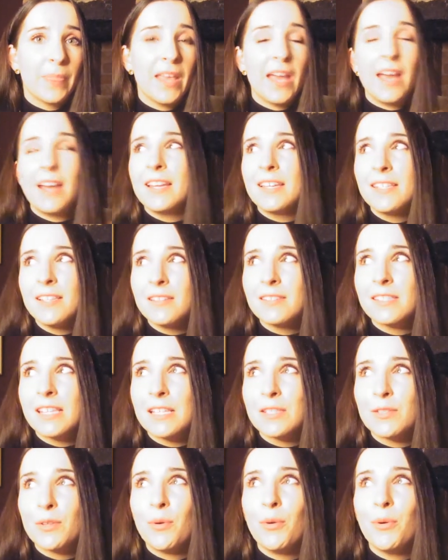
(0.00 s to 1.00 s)
And he does
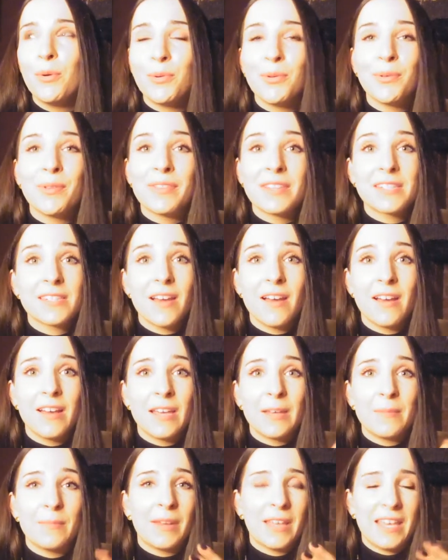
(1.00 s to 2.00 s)
this all the
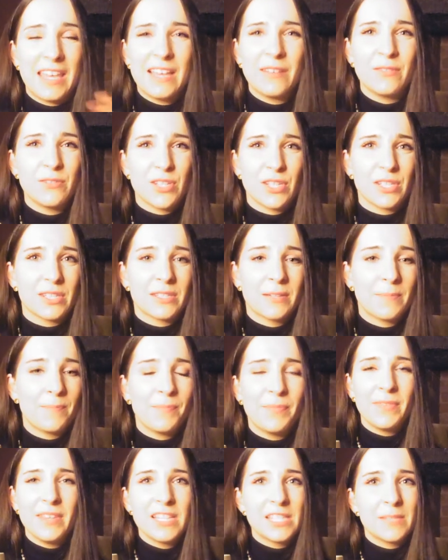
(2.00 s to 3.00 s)
time. Like, he'll just
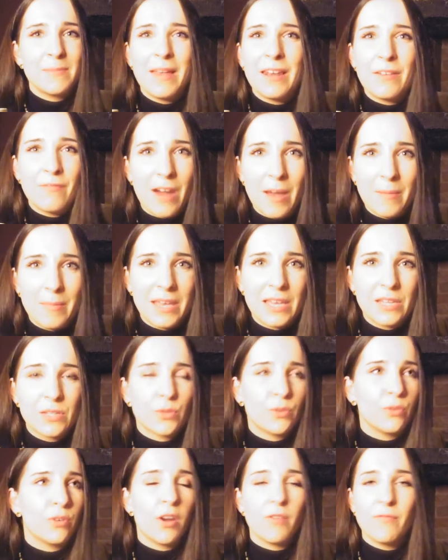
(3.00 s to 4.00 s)
smell a rabbit
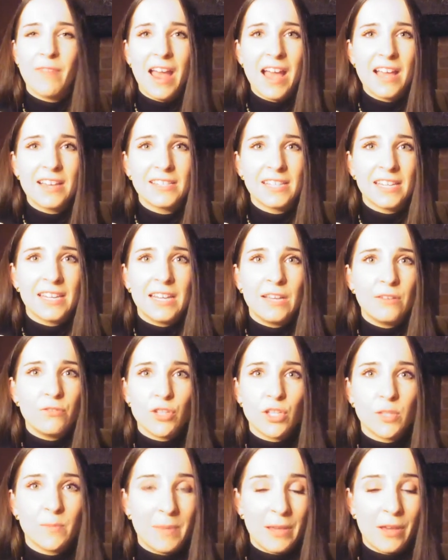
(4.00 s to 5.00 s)
or a rat and he'll
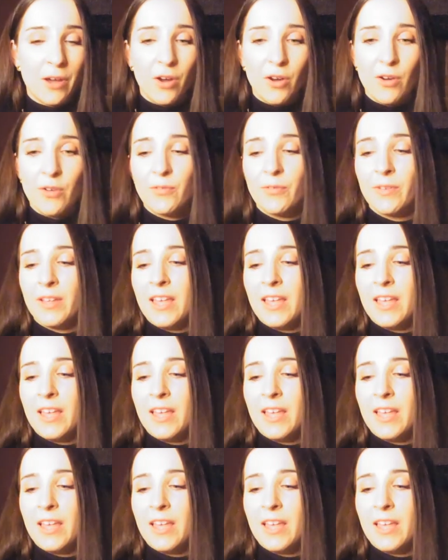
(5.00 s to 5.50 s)
just be off.